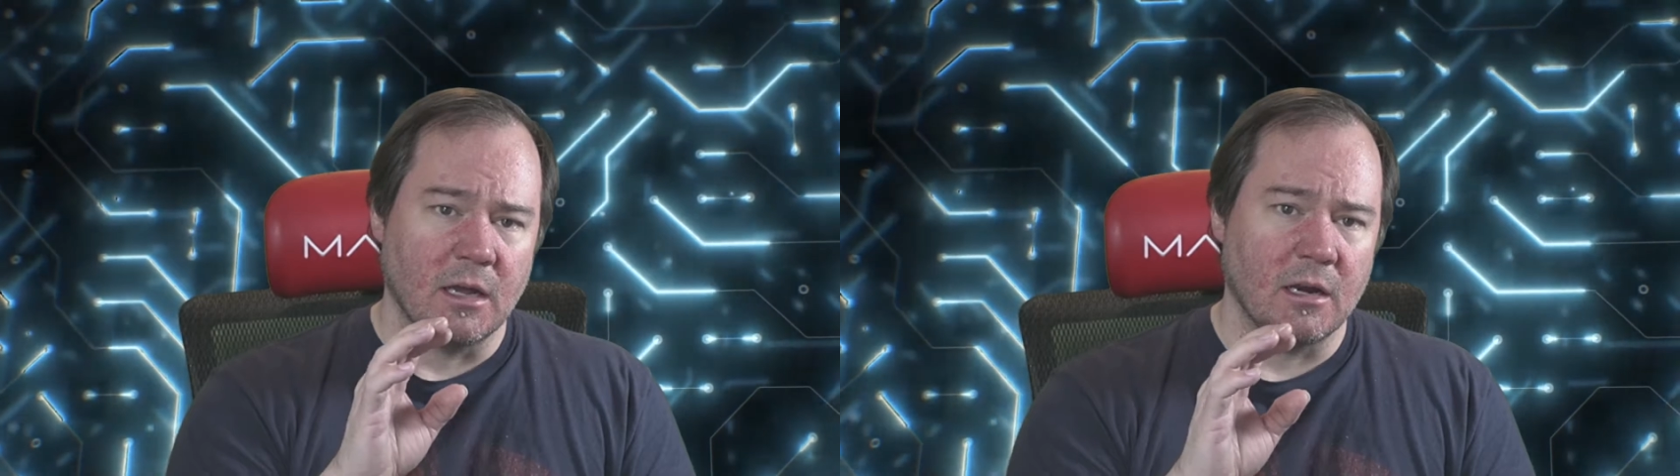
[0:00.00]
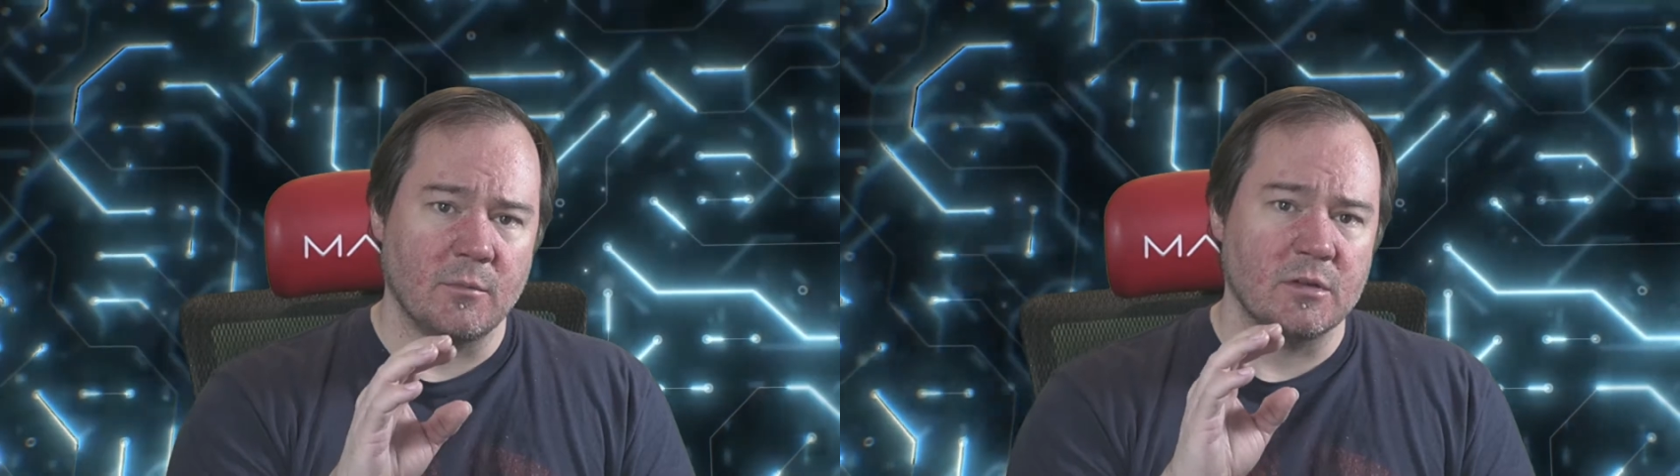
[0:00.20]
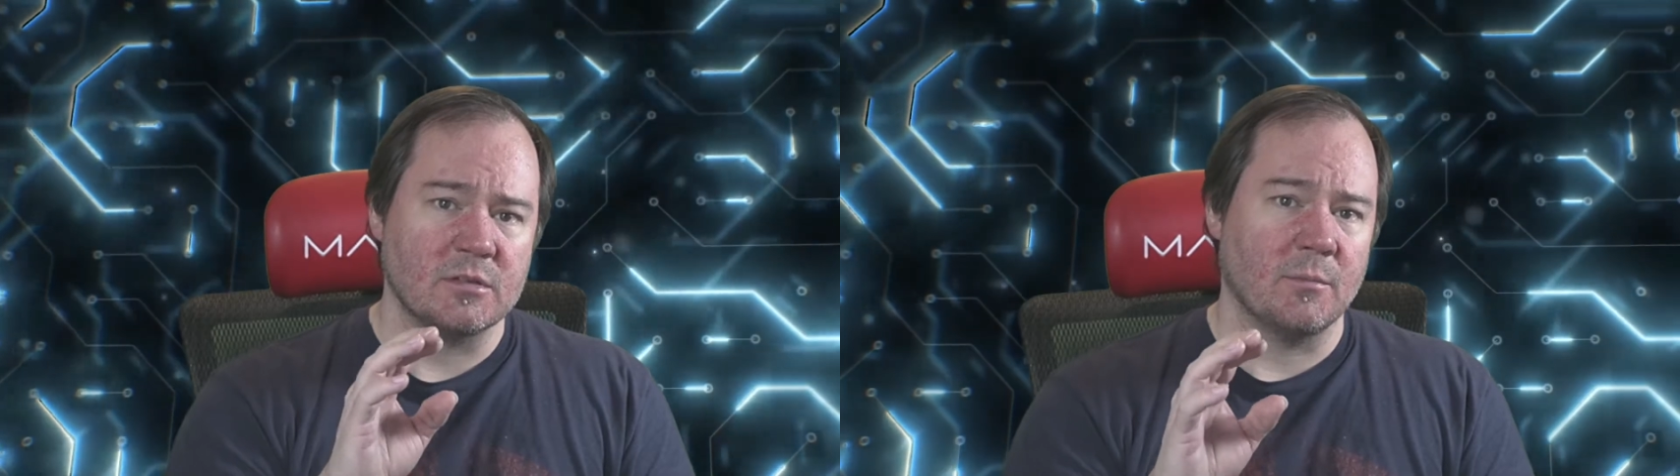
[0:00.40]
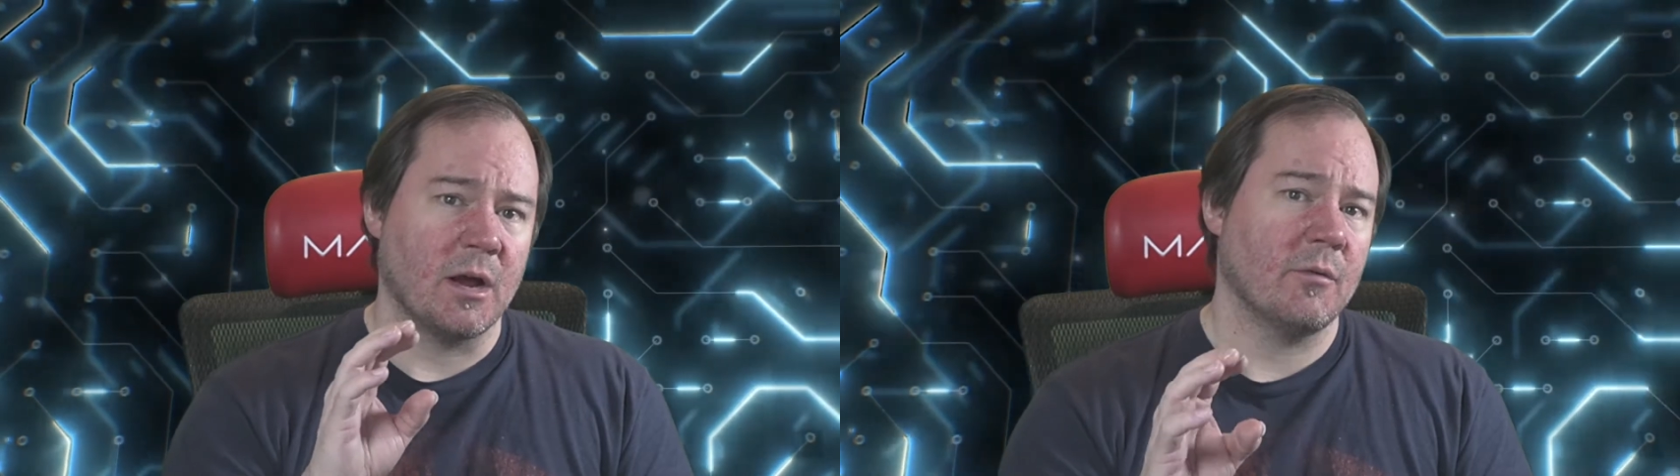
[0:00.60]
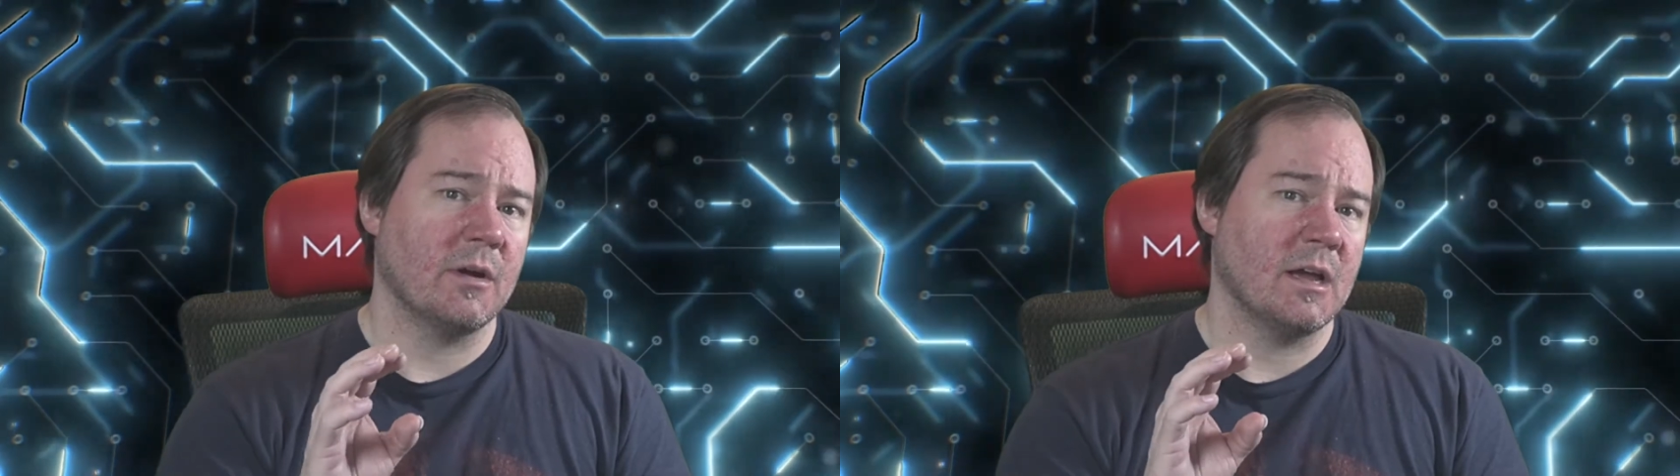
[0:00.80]
and I'm used to
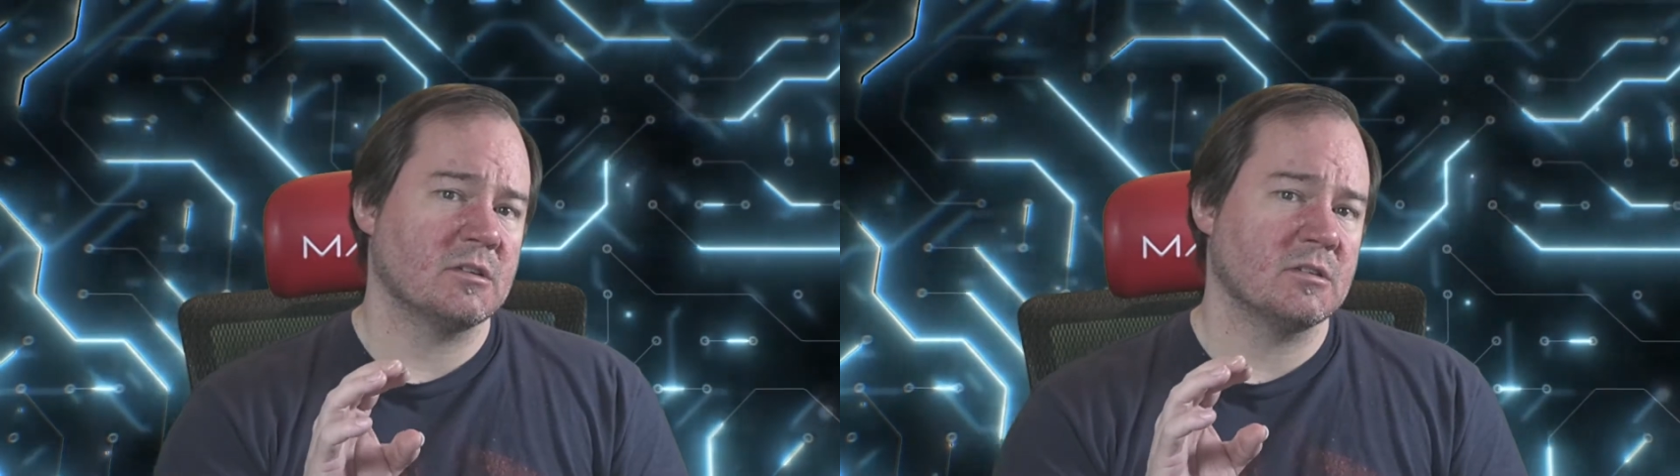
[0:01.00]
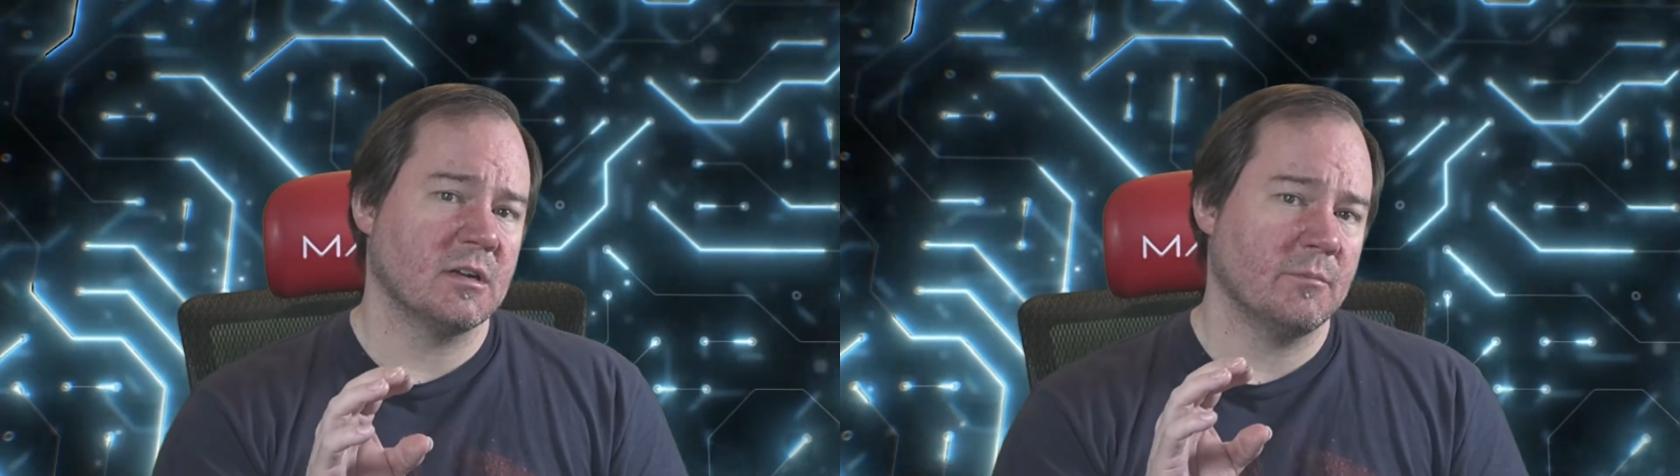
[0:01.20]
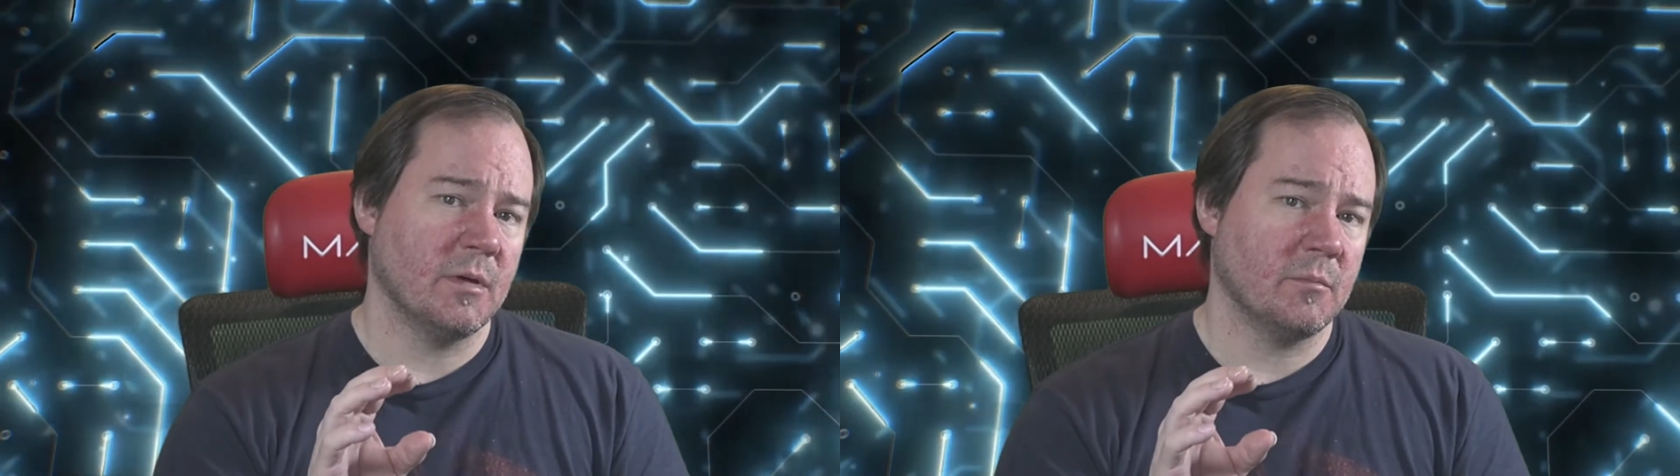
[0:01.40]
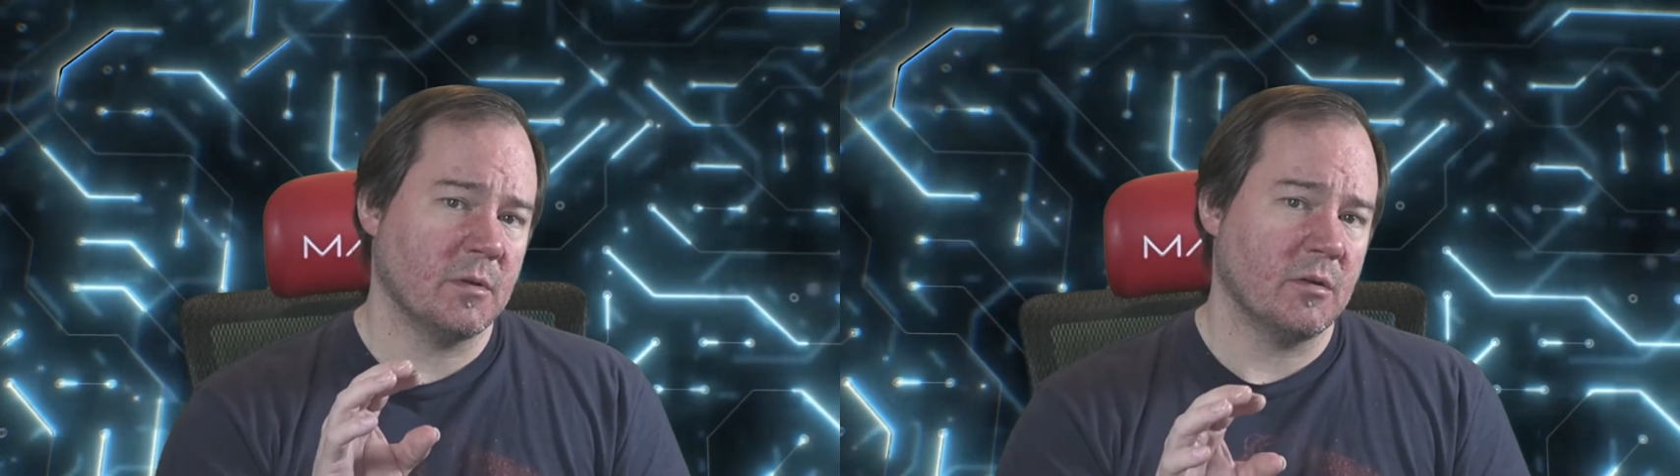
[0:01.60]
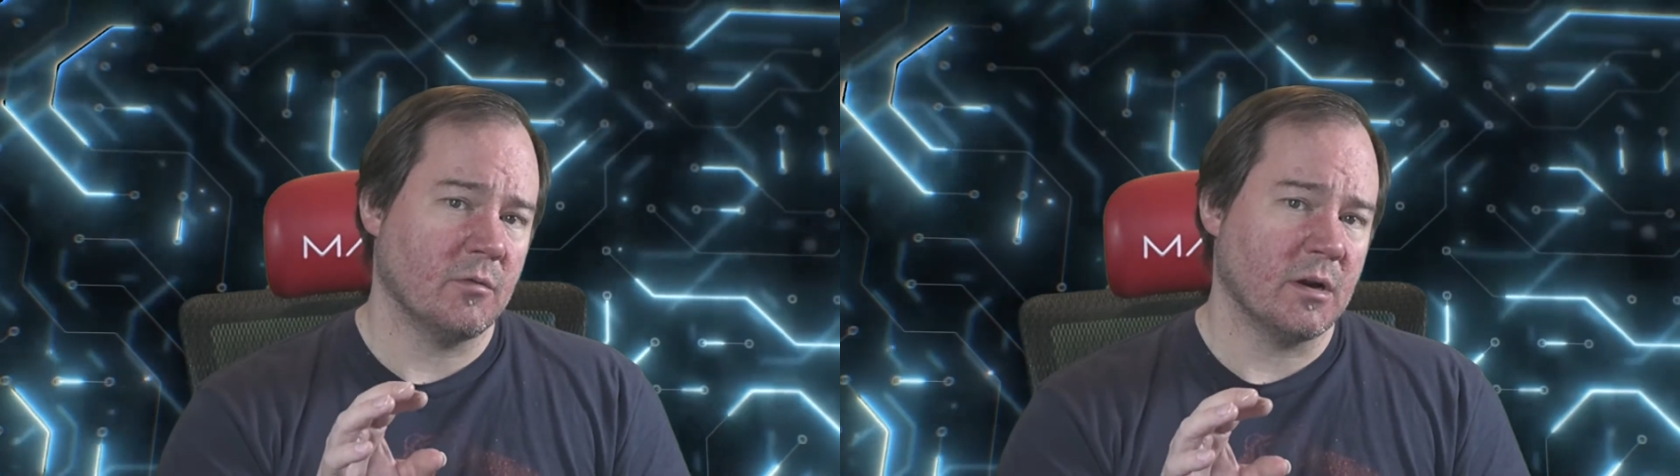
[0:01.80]
my reaction time not
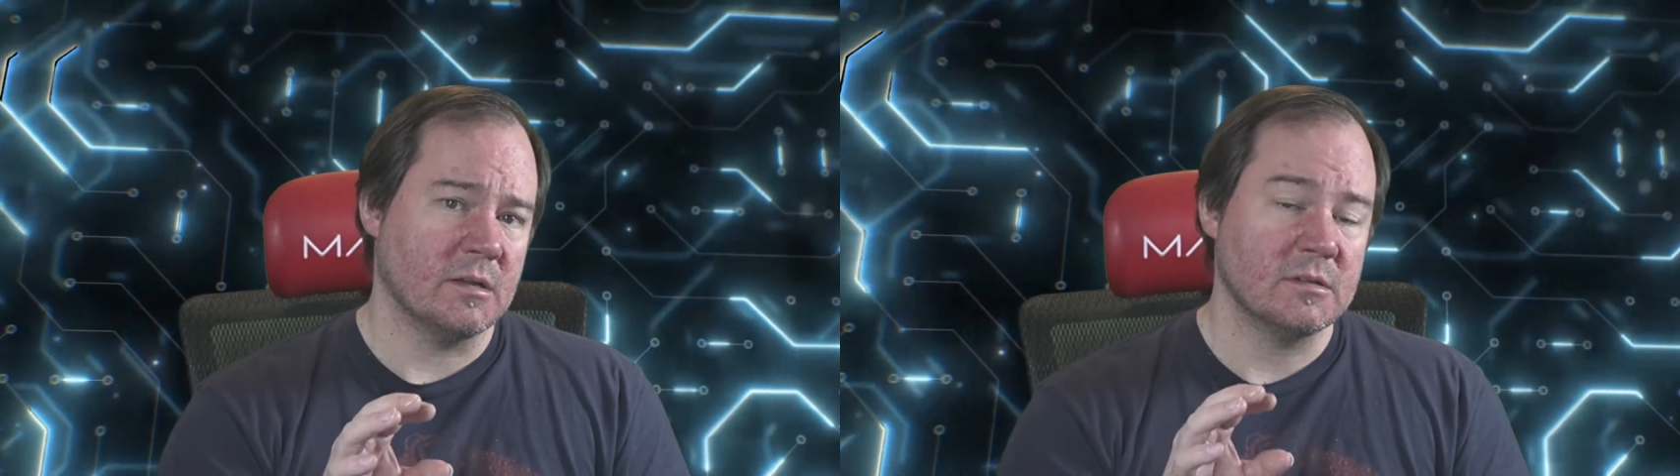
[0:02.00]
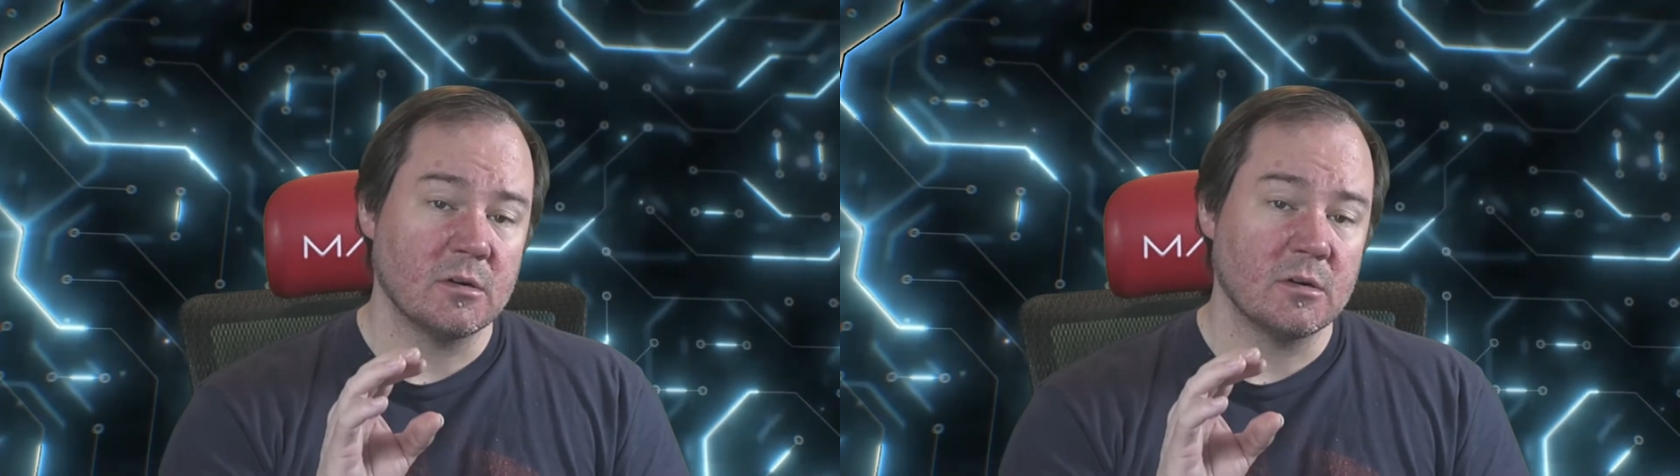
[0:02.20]
being great.